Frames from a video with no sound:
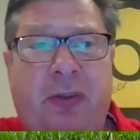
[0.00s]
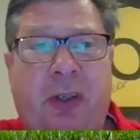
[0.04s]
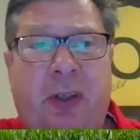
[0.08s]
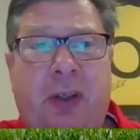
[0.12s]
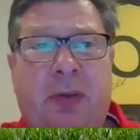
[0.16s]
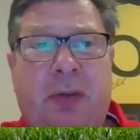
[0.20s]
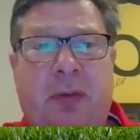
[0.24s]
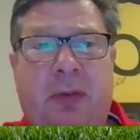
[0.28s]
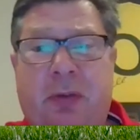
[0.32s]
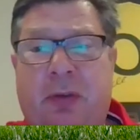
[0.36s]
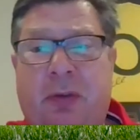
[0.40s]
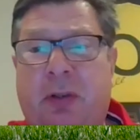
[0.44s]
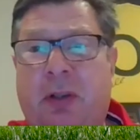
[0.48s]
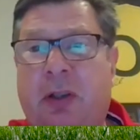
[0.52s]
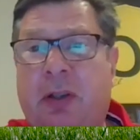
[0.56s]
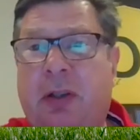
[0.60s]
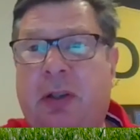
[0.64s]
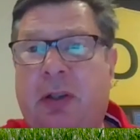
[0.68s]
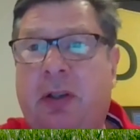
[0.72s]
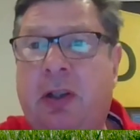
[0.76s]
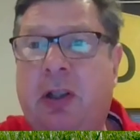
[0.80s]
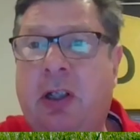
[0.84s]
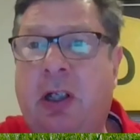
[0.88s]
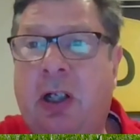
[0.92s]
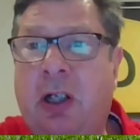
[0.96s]
So
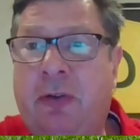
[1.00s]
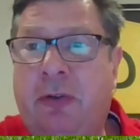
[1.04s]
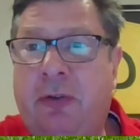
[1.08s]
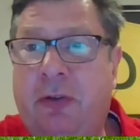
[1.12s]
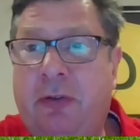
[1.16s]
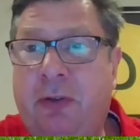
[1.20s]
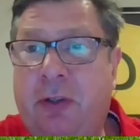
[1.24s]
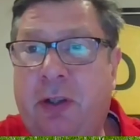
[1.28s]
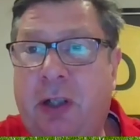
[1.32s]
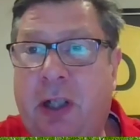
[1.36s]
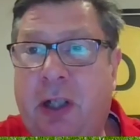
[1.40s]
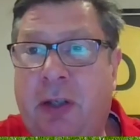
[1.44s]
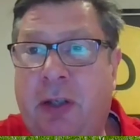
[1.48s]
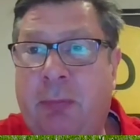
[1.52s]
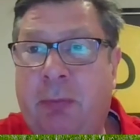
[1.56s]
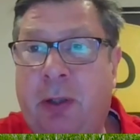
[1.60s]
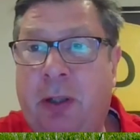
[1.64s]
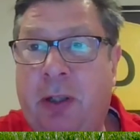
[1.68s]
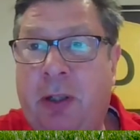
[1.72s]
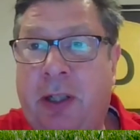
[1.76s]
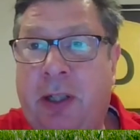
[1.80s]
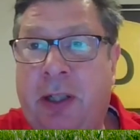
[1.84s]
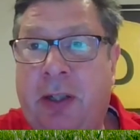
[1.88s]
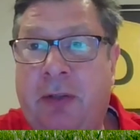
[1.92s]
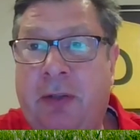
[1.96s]
last is another
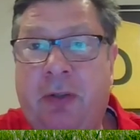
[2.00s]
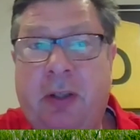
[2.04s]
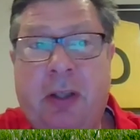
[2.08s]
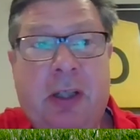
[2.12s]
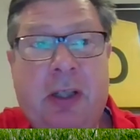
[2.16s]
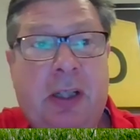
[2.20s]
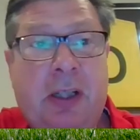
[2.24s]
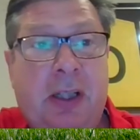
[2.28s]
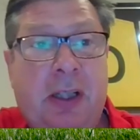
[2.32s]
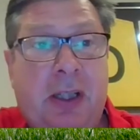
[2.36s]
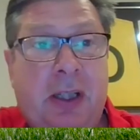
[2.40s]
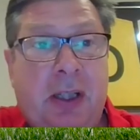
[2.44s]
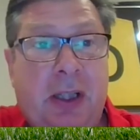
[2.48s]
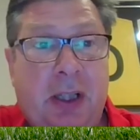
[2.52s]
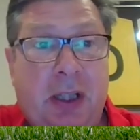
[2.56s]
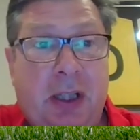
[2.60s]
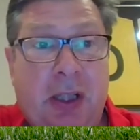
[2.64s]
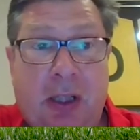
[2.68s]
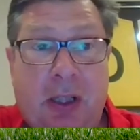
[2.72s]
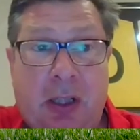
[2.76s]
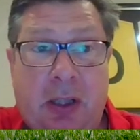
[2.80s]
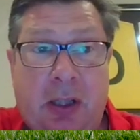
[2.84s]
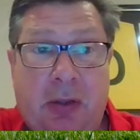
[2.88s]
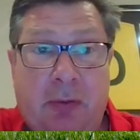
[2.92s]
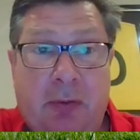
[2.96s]
one of these
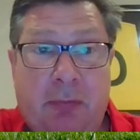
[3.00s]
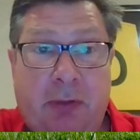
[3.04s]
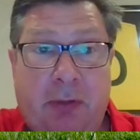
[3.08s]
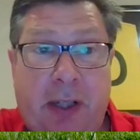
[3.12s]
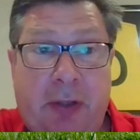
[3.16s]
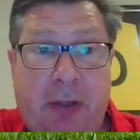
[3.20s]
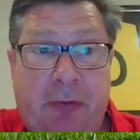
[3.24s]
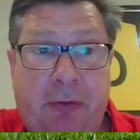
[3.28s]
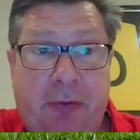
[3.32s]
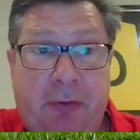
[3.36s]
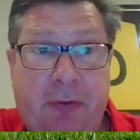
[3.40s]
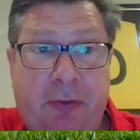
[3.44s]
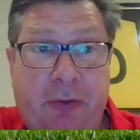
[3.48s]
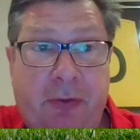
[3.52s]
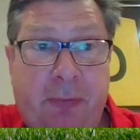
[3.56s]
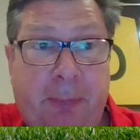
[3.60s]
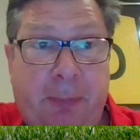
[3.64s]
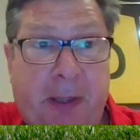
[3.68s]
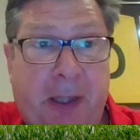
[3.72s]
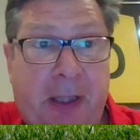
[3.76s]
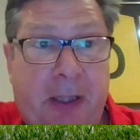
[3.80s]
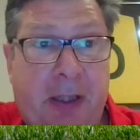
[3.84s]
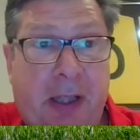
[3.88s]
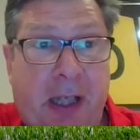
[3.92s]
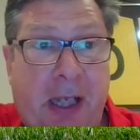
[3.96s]
races has
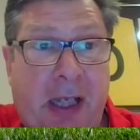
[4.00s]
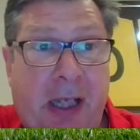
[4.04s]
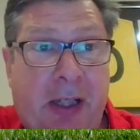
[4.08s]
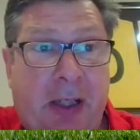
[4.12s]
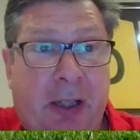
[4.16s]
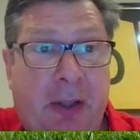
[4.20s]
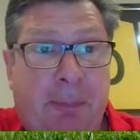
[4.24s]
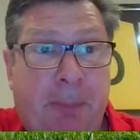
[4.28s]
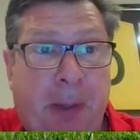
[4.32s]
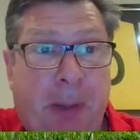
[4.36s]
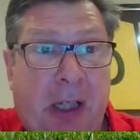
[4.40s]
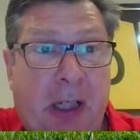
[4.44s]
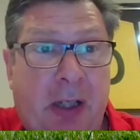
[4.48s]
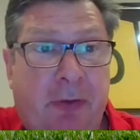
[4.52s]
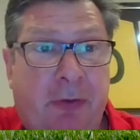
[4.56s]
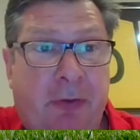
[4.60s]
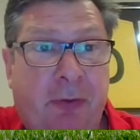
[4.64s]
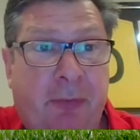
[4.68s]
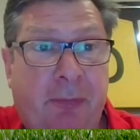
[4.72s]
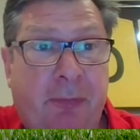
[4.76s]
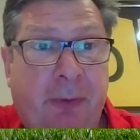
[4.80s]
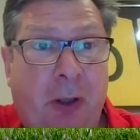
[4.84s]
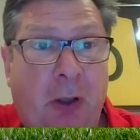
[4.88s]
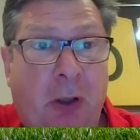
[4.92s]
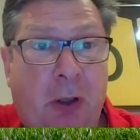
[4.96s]
been added.
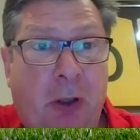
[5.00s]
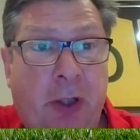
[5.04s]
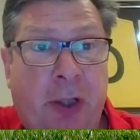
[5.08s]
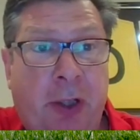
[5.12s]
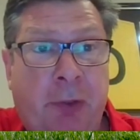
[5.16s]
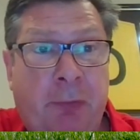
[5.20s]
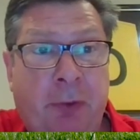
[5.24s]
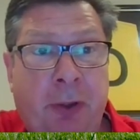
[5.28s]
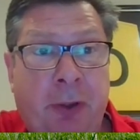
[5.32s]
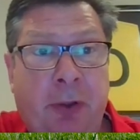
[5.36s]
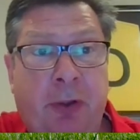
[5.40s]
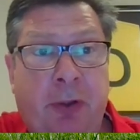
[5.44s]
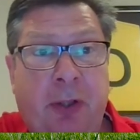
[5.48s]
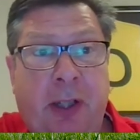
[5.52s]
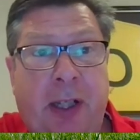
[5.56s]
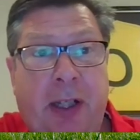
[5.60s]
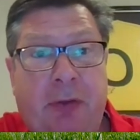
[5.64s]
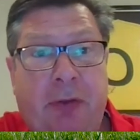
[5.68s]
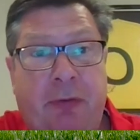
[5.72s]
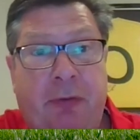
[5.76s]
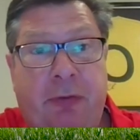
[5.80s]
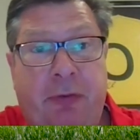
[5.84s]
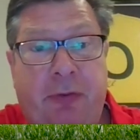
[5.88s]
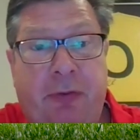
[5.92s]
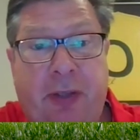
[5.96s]
Palace of Holyrood
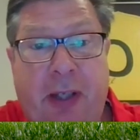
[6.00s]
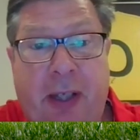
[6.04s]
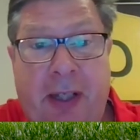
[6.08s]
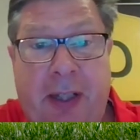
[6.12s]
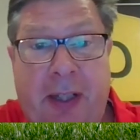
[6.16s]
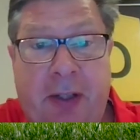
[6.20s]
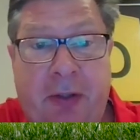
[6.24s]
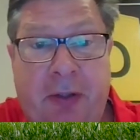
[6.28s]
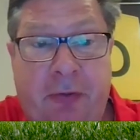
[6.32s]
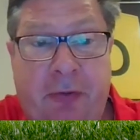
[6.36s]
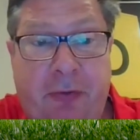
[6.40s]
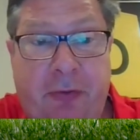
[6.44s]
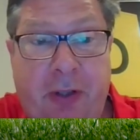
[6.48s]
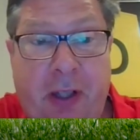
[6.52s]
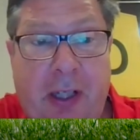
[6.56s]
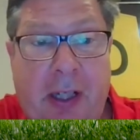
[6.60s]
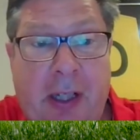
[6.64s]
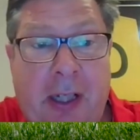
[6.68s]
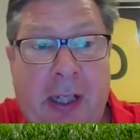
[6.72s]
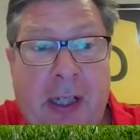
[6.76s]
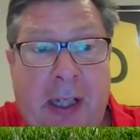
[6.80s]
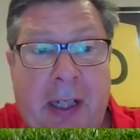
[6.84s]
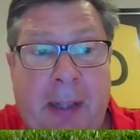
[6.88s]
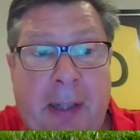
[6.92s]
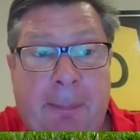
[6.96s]
has stakes.
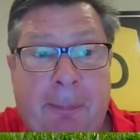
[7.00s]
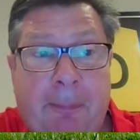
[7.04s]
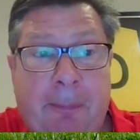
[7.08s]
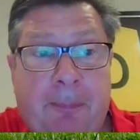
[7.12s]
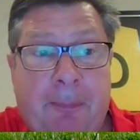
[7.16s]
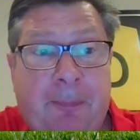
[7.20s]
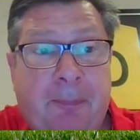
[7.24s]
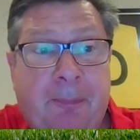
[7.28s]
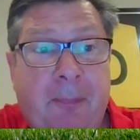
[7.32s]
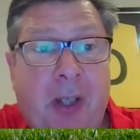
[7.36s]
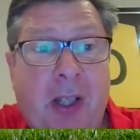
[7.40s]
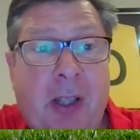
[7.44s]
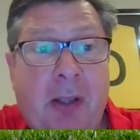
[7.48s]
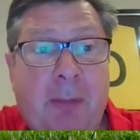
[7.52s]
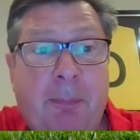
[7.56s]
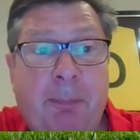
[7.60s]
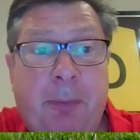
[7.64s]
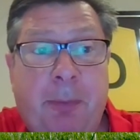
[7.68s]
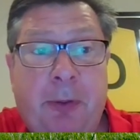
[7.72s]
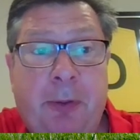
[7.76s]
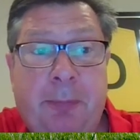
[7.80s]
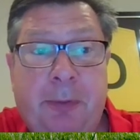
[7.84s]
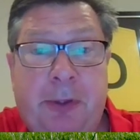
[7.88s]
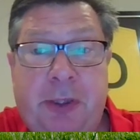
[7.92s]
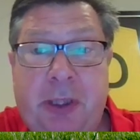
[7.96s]
Boom
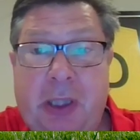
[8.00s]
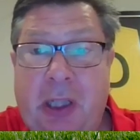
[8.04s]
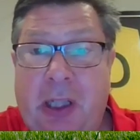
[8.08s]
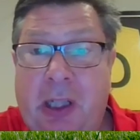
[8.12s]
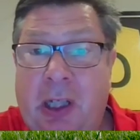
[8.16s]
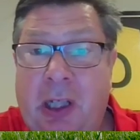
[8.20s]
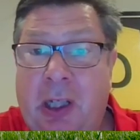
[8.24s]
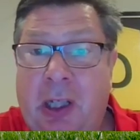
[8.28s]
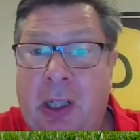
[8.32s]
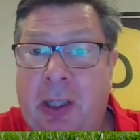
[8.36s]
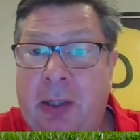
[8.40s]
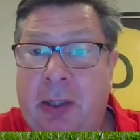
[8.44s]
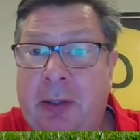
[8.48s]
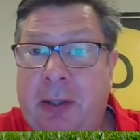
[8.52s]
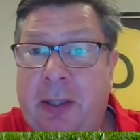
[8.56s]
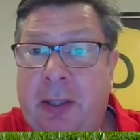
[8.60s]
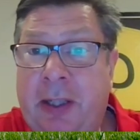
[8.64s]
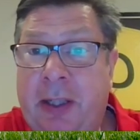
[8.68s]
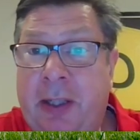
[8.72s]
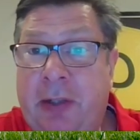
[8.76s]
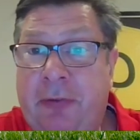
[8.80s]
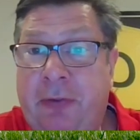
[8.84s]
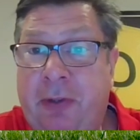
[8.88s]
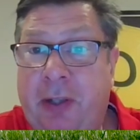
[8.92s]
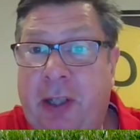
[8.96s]
Shalala
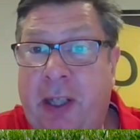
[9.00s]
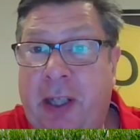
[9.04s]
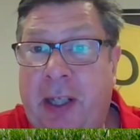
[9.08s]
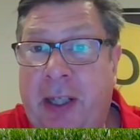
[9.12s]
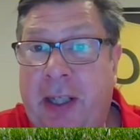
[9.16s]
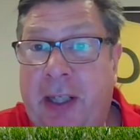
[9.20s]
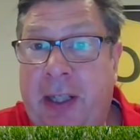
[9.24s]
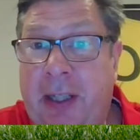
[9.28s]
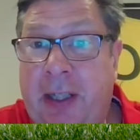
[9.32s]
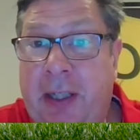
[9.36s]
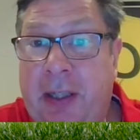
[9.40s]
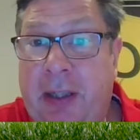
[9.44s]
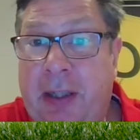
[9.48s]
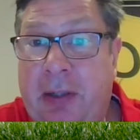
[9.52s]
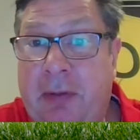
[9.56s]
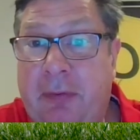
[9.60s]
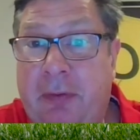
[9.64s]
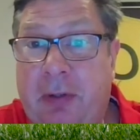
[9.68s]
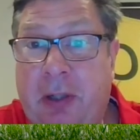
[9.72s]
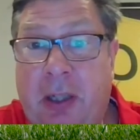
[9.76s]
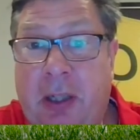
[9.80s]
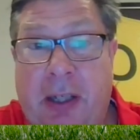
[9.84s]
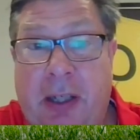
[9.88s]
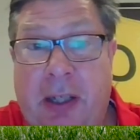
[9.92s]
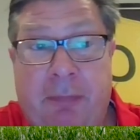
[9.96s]
is a
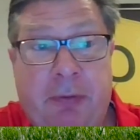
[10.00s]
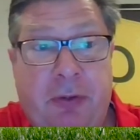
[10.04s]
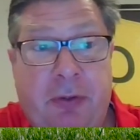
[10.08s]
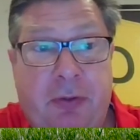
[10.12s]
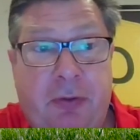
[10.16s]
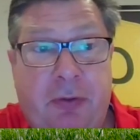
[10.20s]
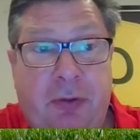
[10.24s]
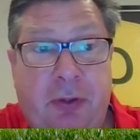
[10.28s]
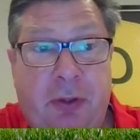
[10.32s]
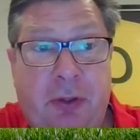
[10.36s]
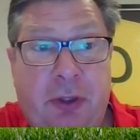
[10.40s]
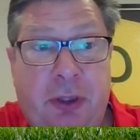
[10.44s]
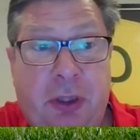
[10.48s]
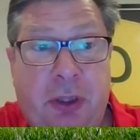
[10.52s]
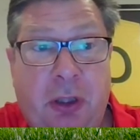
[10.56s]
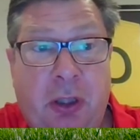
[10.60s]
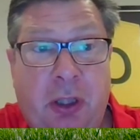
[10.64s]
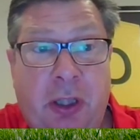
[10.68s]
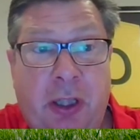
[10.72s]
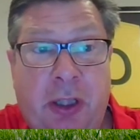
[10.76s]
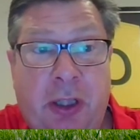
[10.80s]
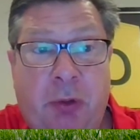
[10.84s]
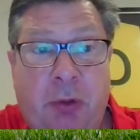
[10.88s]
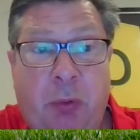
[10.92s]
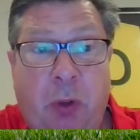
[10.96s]
11-2
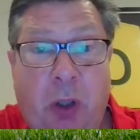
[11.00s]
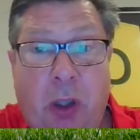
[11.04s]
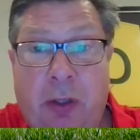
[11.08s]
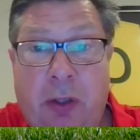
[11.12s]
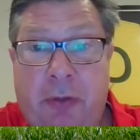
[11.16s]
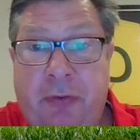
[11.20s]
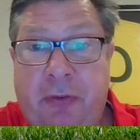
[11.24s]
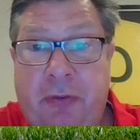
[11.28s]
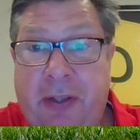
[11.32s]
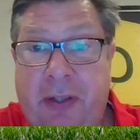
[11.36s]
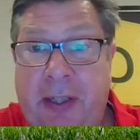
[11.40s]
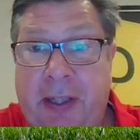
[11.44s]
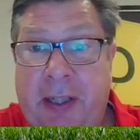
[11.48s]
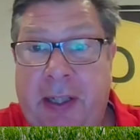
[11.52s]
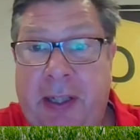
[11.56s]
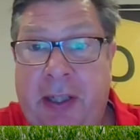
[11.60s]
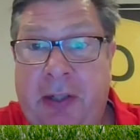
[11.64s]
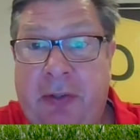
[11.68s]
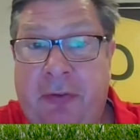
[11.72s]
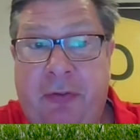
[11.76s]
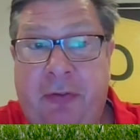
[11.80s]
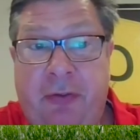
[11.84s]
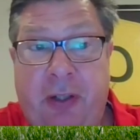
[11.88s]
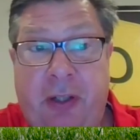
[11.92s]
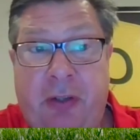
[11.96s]
shot. Equality
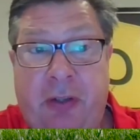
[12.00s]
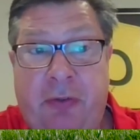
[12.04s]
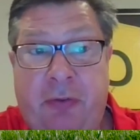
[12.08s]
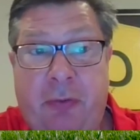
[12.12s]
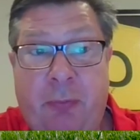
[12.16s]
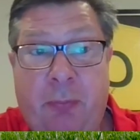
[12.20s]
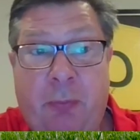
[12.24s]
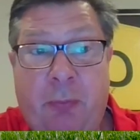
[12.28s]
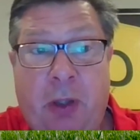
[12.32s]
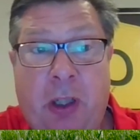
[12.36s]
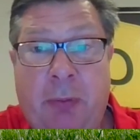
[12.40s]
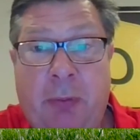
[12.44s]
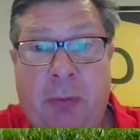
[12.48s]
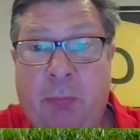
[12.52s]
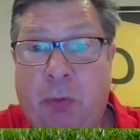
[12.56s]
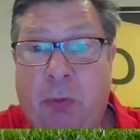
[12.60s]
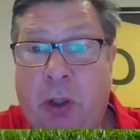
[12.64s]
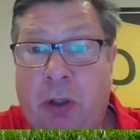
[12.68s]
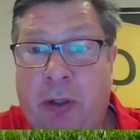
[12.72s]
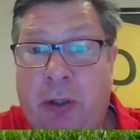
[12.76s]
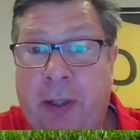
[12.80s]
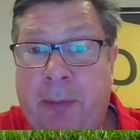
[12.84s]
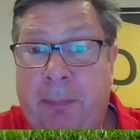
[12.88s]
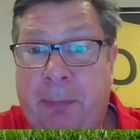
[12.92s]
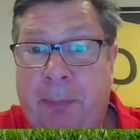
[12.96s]
is 6-1.
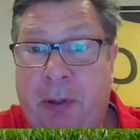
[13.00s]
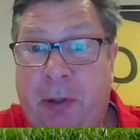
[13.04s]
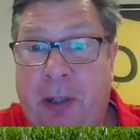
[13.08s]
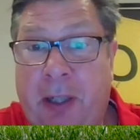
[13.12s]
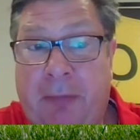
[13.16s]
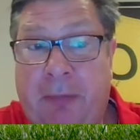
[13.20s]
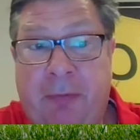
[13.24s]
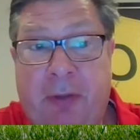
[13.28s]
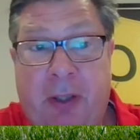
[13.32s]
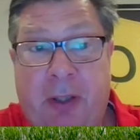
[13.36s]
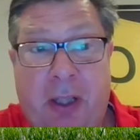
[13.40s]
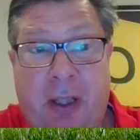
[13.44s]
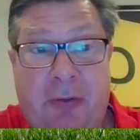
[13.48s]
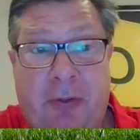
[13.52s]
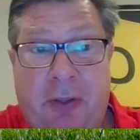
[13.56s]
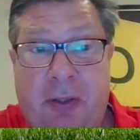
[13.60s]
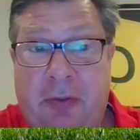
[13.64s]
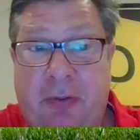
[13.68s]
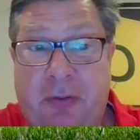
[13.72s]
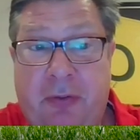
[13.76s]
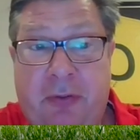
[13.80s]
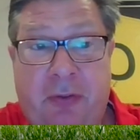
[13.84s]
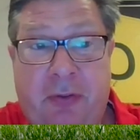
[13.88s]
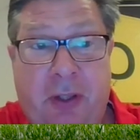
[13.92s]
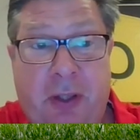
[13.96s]
Warrior Brave
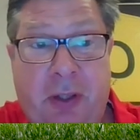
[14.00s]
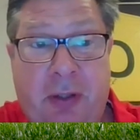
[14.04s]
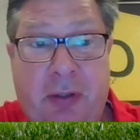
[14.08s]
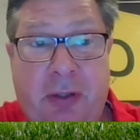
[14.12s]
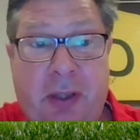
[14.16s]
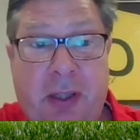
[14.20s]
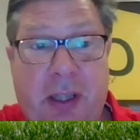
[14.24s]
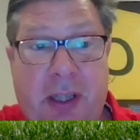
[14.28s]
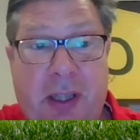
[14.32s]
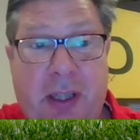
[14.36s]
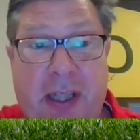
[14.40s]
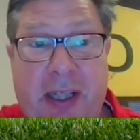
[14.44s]
13-2.